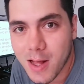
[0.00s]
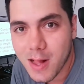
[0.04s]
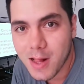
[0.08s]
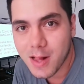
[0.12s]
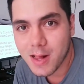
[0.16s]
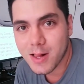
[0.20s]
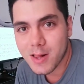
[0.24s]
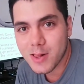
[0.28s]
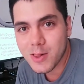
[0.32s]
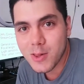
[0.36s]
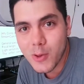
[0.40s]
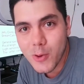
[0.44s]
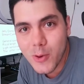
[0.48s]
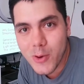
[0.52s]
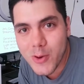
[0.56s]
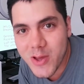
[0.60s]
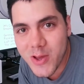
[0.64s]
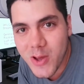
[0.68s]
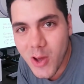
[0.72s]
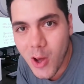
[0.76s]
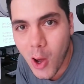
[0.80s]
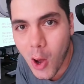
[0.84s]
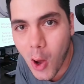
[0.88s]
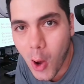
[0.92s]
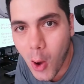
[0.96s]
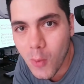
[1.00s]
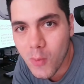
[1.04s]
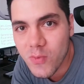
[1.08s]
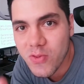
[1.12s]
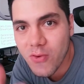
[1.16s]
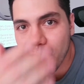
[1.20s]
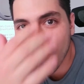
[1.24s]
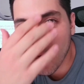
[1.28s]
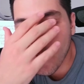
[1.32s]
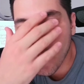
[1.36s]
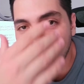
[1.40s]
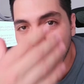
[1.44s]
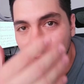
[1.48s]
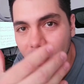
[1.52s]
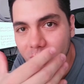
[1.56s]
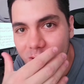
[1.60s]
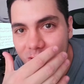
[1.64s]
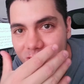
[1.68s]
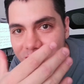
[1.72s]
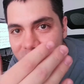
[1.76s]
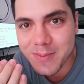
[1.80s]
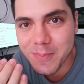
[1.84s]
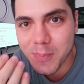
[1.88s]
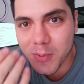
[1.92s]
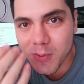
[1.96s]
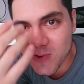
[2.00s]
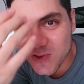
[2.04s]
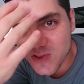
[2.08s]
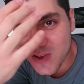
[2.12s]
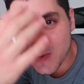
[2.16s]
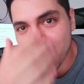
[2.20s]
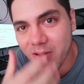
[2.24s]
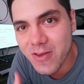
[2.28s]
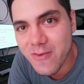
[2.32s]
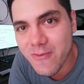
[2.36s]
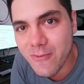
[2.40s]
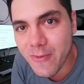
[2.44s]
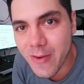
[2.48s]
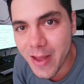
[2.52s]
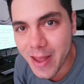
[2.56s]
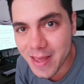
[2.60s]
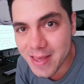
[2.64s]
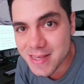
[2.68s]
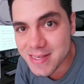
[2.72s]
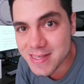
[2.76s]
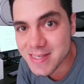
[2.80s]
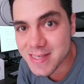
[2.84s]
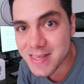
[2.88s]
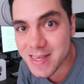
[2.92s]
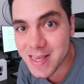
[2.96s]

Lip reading: look how the focal put in my face,